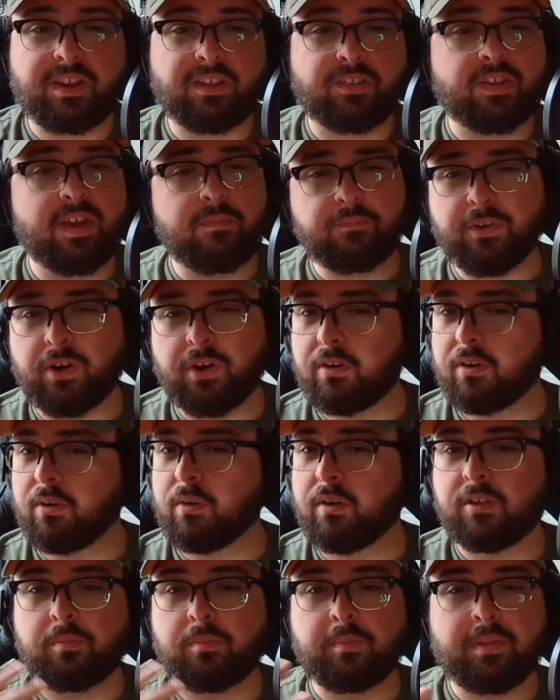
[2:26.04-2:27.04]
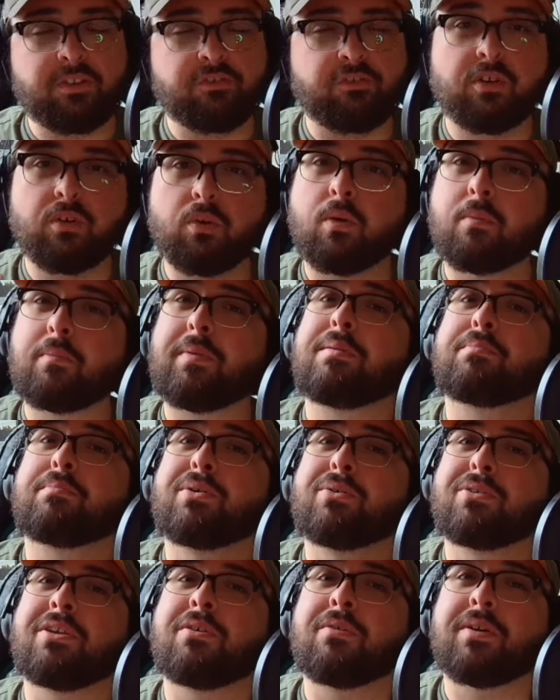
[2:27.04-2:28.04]
discomfort or displeasure or
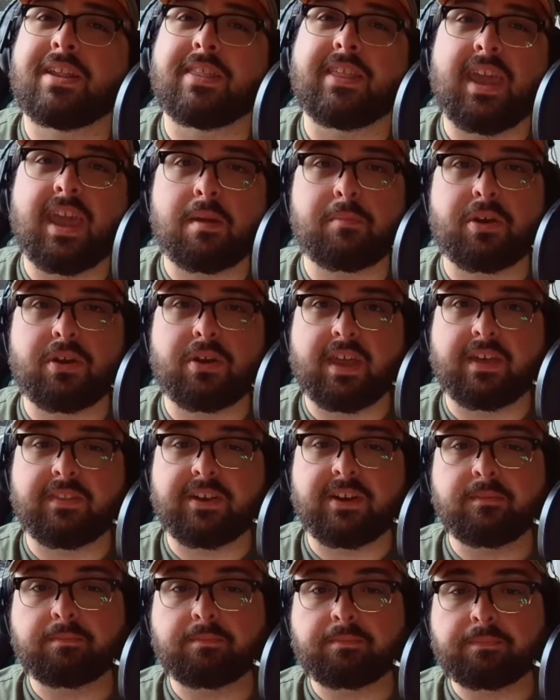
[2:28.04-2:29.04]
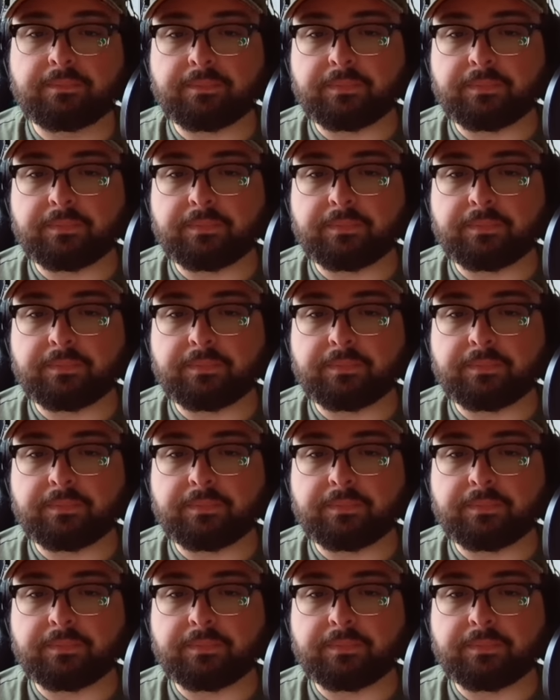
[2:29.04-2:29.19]
might pull you out of the game altogether.